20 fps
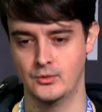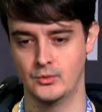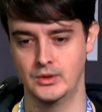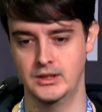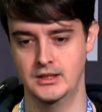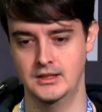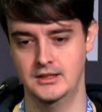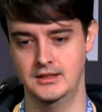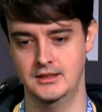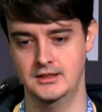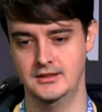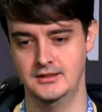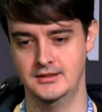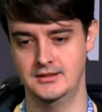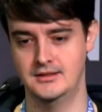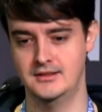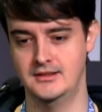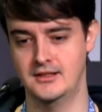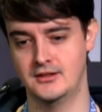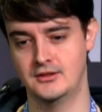We
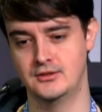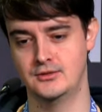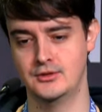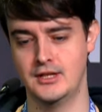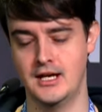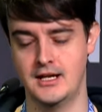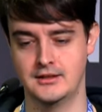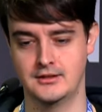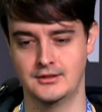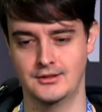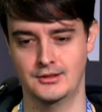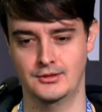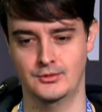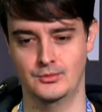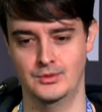did not do that.